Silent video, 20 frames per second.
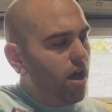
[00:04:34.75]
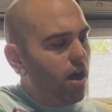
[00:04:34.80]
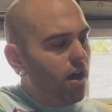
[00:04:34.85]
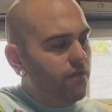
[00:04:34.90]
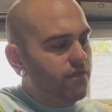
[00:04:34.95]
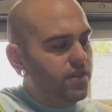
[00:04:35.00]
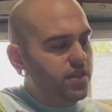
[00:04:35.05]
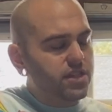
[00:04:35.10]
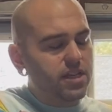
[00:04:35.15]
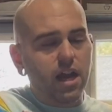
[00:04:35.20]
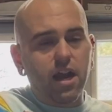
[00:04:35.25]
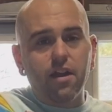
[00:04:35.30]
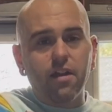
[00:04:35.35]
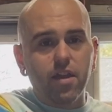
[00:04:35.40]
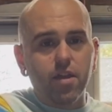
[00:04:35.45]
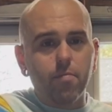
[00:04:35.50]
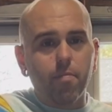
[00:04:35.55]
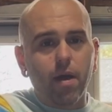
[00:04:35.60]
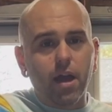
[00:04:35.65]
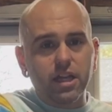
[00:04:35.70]
of the tire that
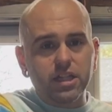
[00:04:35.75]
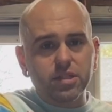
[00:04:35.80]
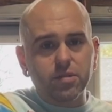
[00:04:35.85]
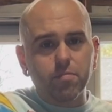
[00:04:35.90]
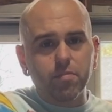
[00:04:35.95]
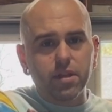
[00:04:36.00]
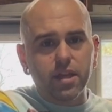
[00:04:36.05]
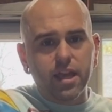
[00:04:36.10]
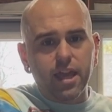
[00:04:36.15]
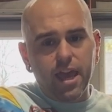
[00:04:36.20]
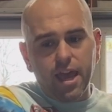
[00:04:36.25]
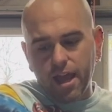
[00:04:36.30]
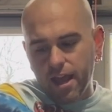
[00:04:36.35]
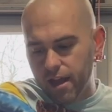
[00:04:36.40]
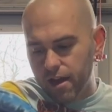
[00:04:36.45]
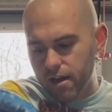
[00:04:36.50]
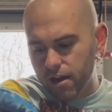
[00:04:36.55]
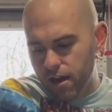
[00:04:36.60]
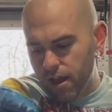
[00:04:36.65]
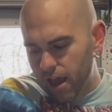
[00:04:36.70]
you possibly
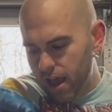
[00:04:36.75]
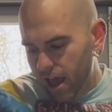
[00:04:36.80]
can,